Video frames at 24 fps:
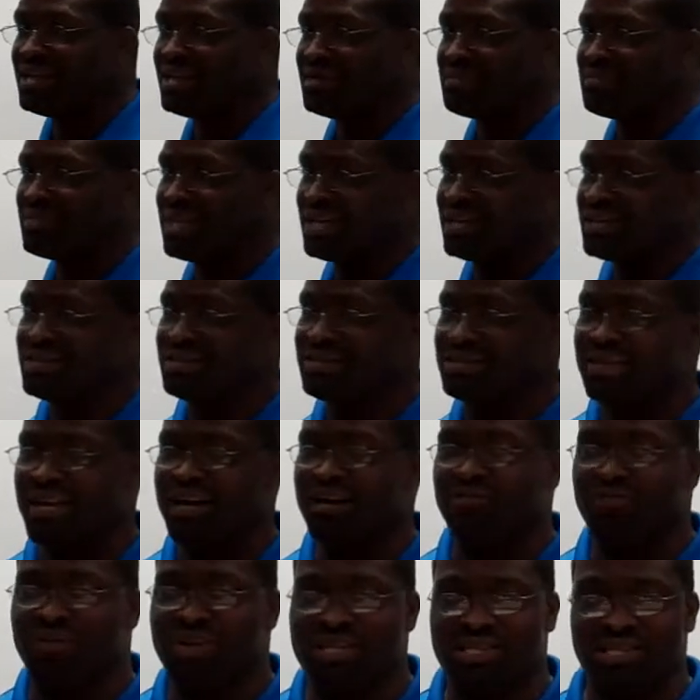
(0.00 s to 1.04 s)
them that the
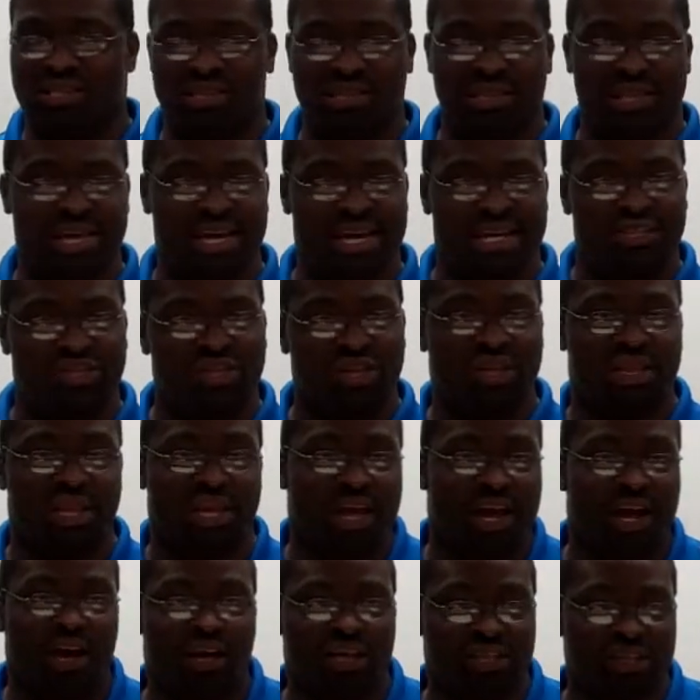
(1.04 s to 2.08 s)
salvation
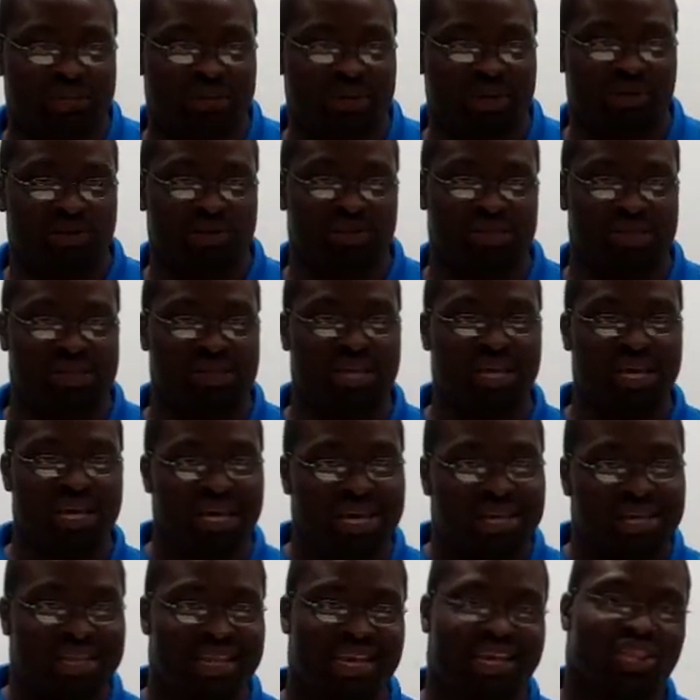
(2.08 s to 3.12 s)
they are, experiencing,
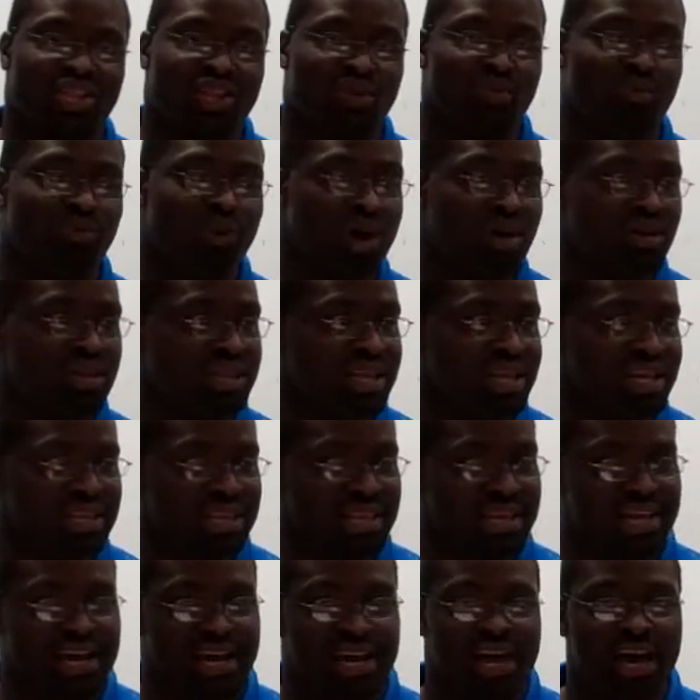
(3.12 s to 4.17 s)
that the walk that
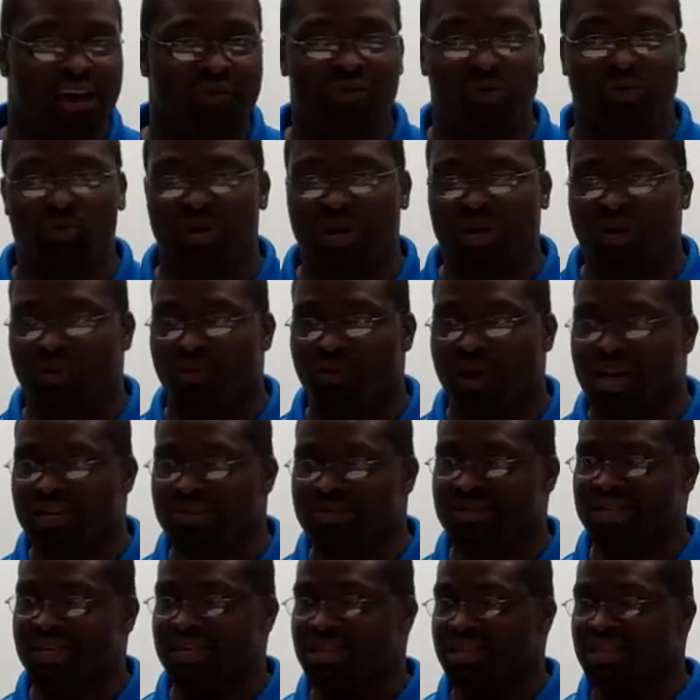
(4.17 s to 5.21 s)
they are having with
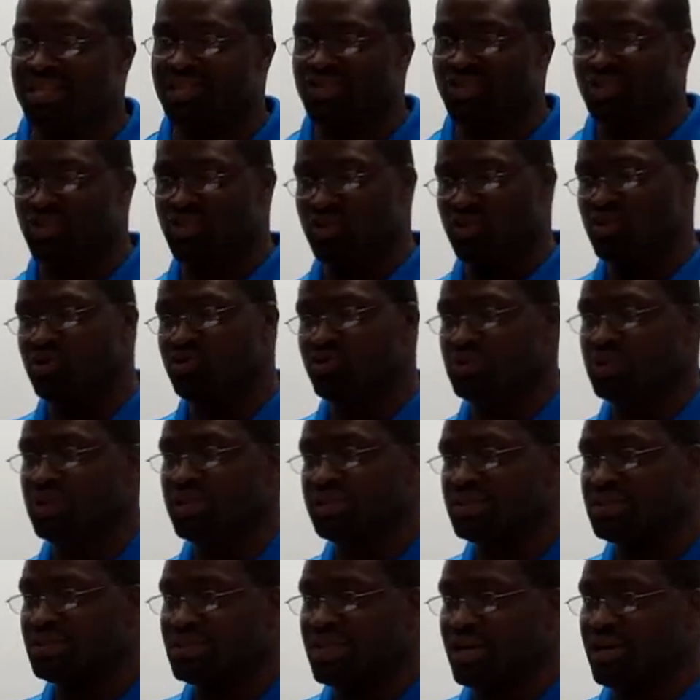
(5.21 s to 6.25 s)
Christ, that this
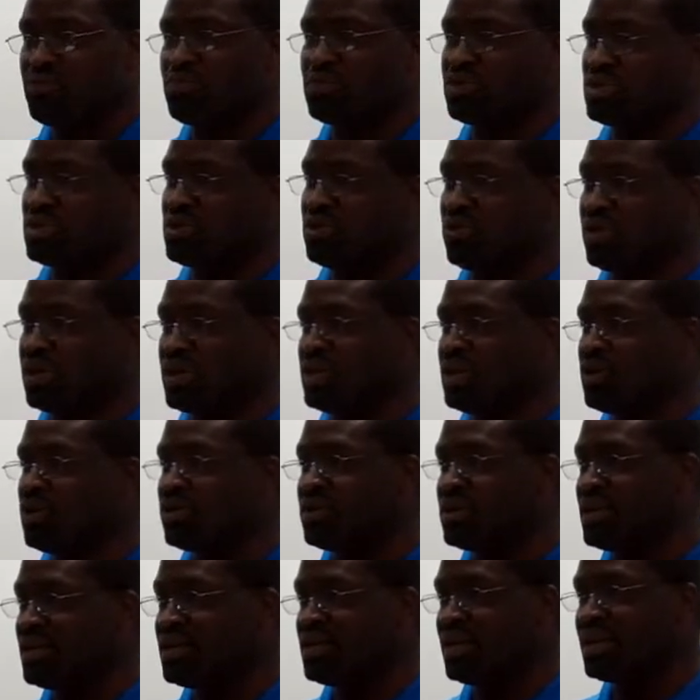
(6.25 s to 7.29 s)
newness that was going
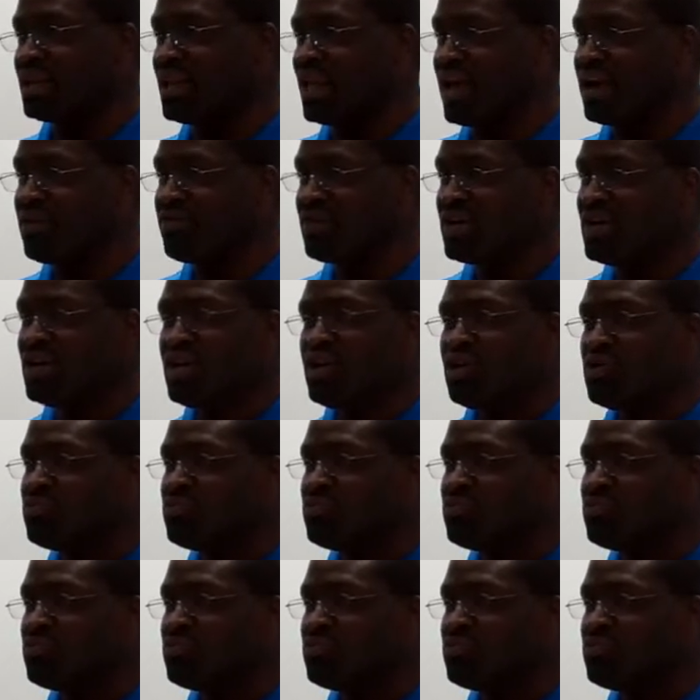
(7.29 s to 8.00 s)
on in their life